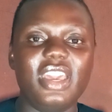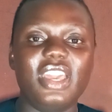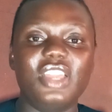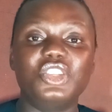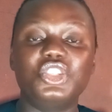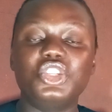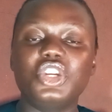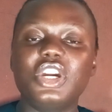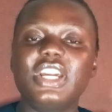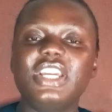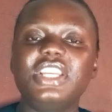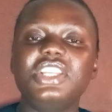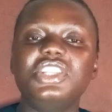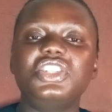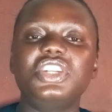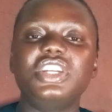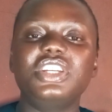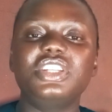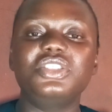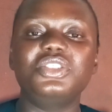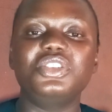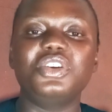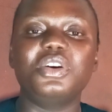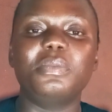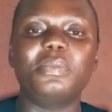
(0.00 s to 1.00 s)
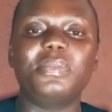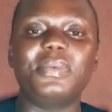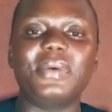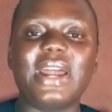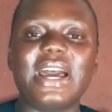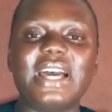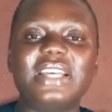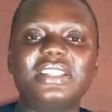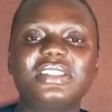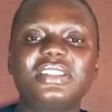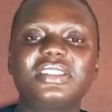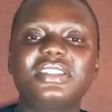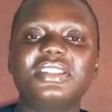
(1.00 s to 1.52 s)
Ensure you change your
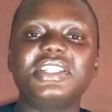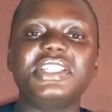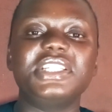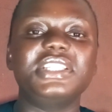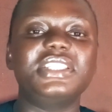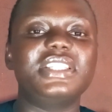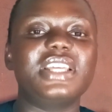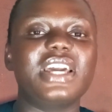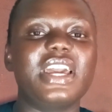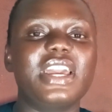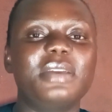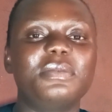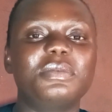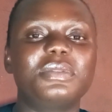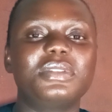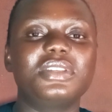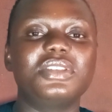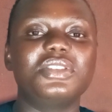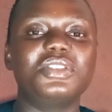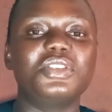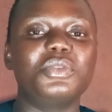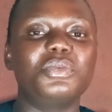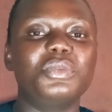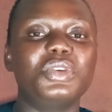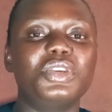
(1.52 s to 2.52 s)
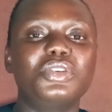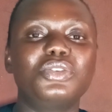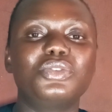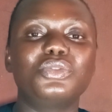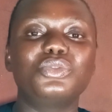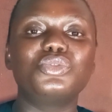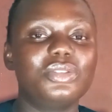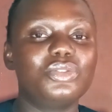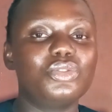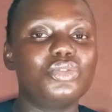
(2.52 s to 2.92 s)
bras 3 times in a week.